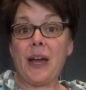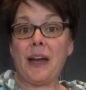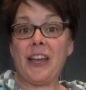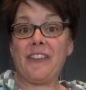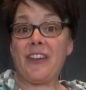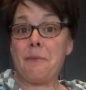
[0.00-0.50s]

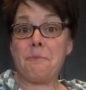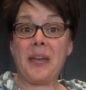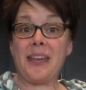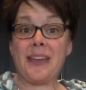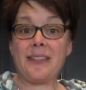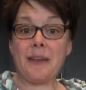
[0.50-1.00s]
If I'm
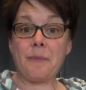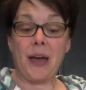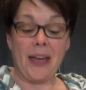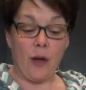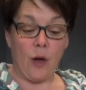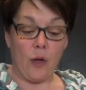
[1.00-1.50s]
baking them, I
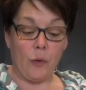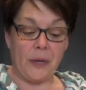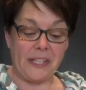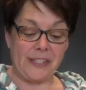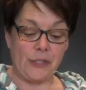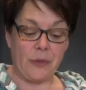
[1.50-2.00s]

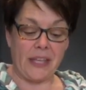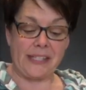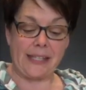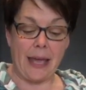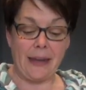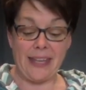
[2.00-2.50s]
always do this.
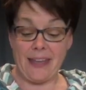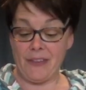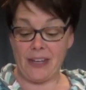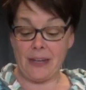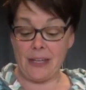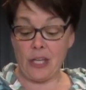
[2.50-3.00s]
And
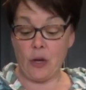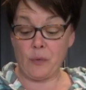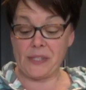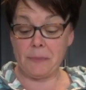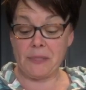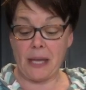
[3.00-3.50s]
even, you know,
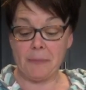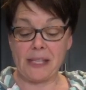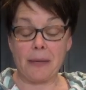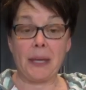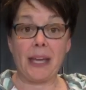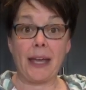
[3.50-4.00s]
sometimes I
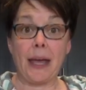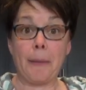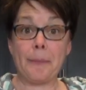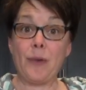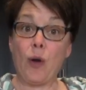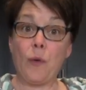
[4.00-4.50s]
make
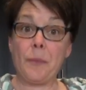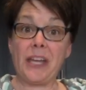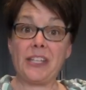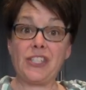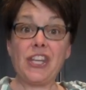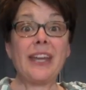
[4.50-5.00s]

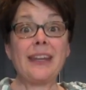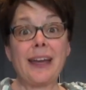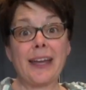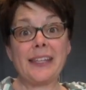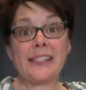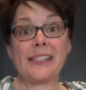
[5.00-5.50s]
homemade chicken
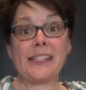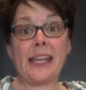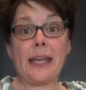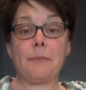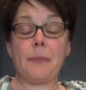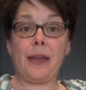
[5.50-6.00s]
nuggets
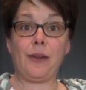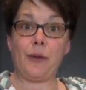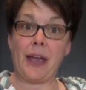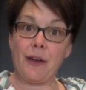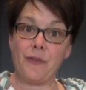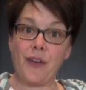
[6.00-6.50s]
in my new
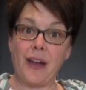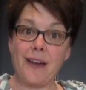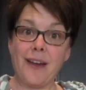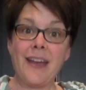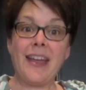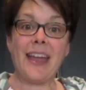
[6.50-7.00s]
air
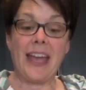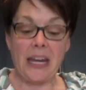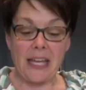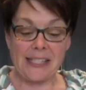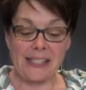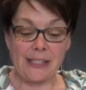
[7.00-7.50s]
fryer, and I
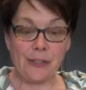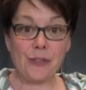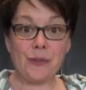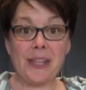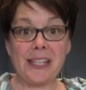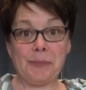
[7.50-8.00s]
still do
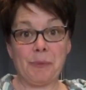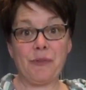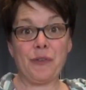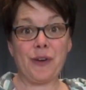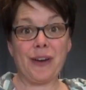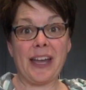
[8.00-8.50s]
this
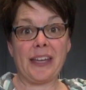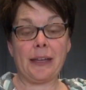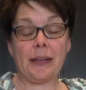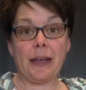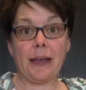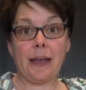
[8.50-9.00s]
before
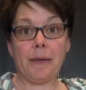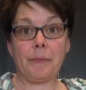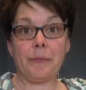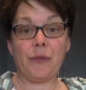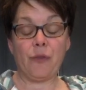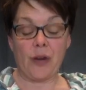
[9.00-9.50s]

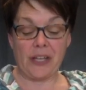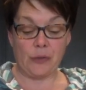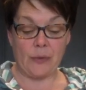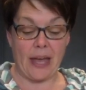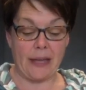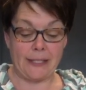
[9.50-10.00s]
I do
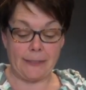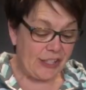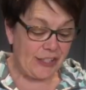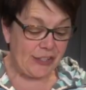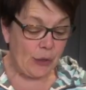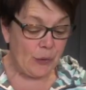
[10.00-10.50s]
that.
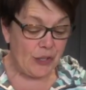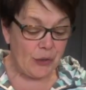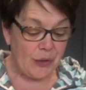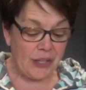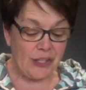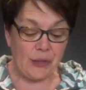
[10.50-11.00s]
So you
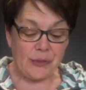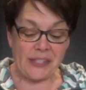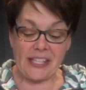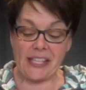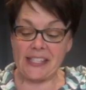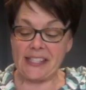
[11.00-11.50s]
can use
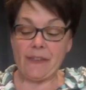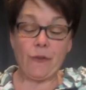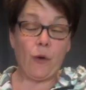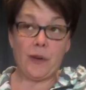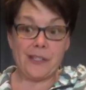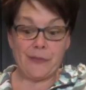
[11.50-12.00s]
this, of
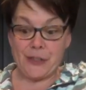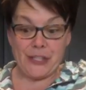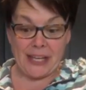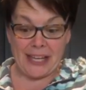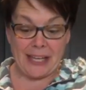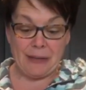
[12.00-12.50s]
course, for
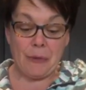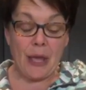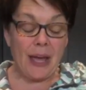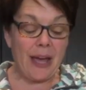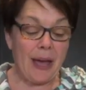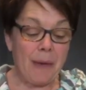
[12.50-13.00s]
chicken,
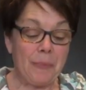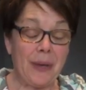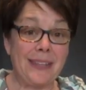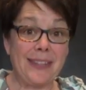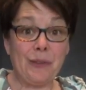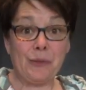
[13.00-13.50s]
but
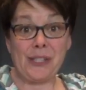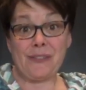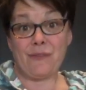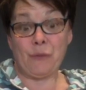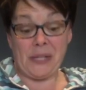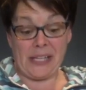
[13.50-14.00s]
those
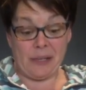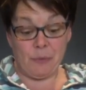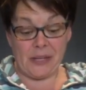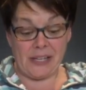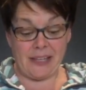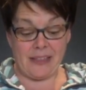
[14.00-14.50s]
really,
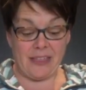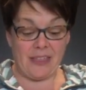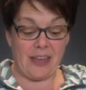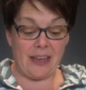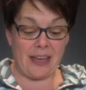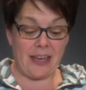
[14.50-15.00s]
really thick